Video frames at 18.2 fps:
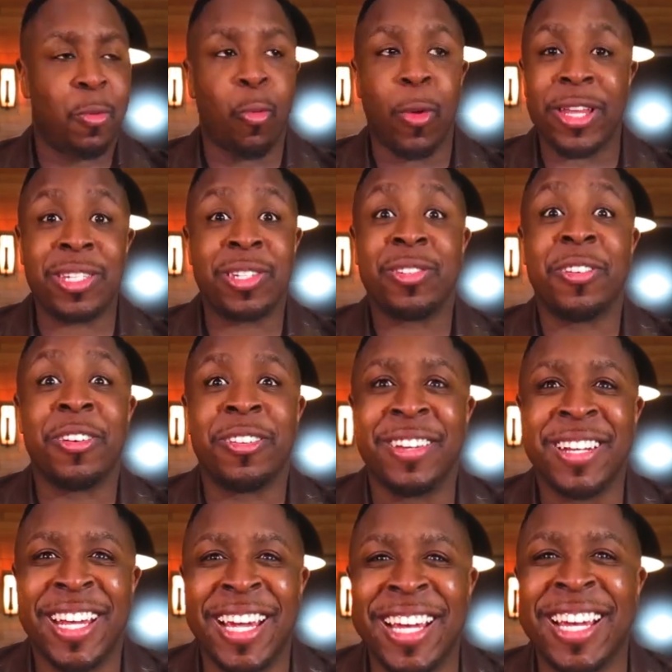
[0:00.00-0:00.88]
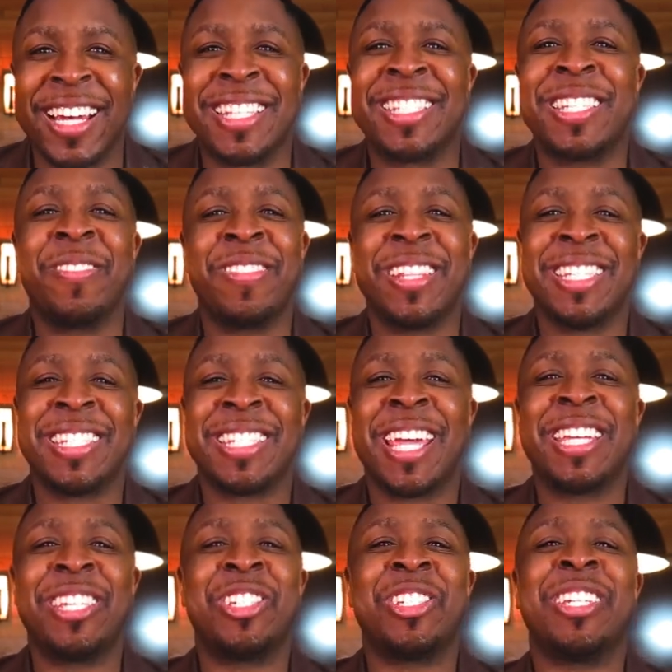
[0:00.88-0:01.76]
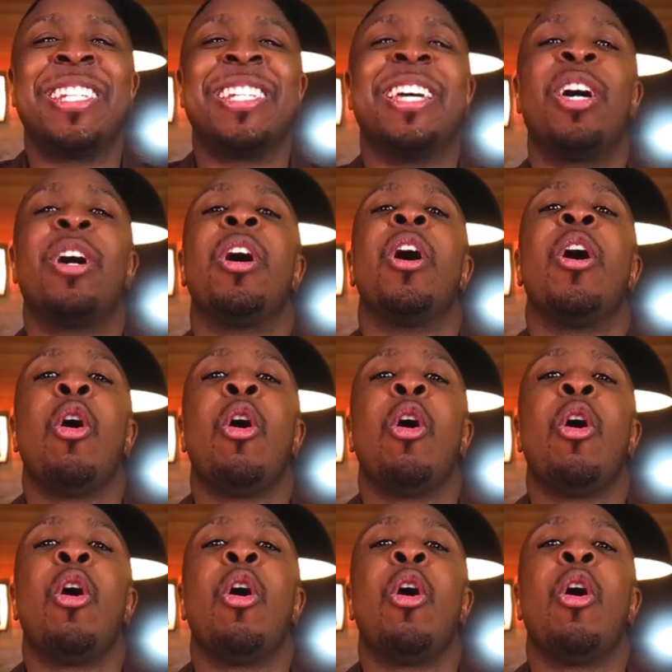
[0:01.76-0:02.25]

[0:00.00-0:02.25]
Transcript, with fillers: Western civilization,